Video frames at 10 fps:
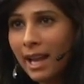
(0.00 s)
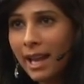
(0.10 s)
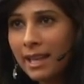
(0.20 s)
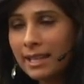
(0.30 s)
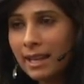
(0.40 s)

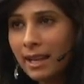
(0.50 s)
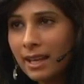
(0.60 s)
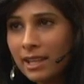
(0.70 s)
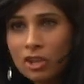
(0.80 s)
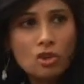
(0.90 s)
And
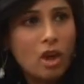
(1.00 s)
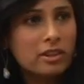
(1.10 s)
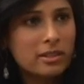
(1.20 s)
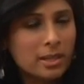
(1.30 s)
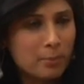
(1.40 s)
this is
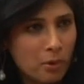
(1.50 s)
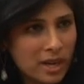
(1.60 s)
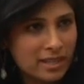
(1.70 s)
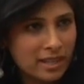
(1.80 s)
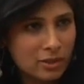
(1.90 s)
not
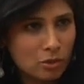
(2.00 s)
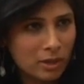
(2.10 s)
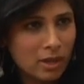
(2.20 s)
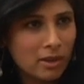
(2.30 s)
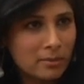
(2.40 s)
surprising
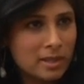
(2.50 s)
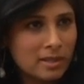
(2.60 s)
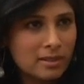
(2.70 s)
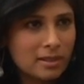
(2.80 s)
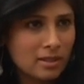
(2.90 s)
to
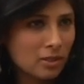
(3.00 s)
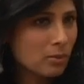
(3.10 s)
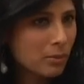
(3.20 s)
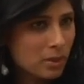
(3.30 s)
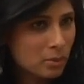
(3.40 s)
economists. This
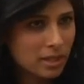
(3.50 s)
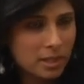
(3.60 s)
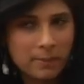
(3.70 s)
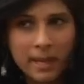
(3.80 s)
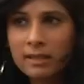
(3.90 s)
is what we would
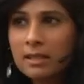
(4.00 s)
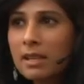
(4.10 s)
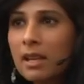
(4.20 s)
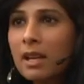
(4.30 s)
expect.